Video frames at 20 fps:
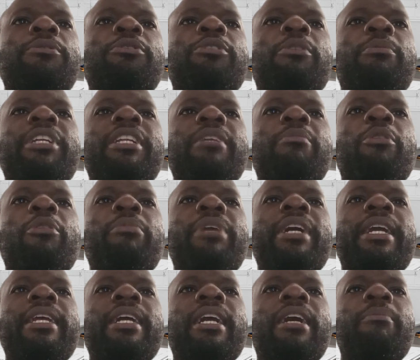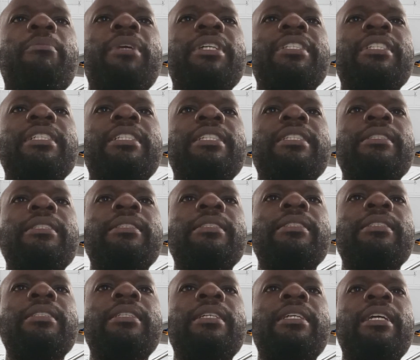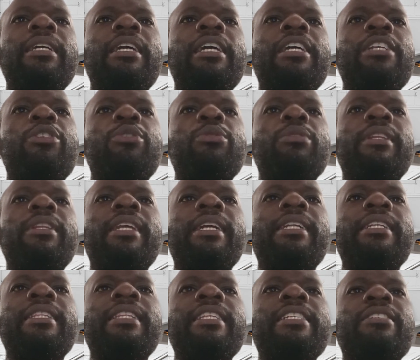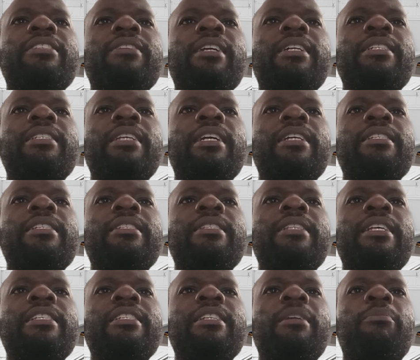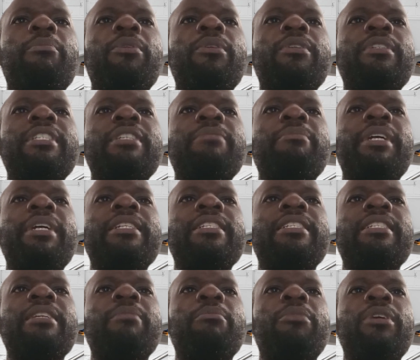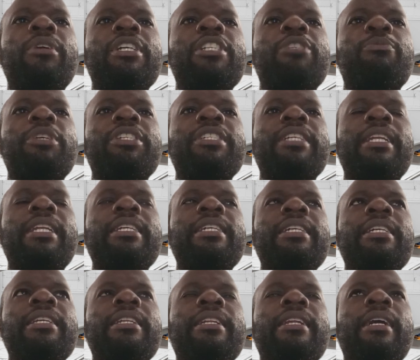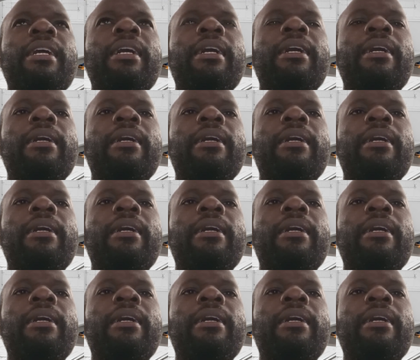formidable bearing capacity ensure that the structures they support remain stable, especially in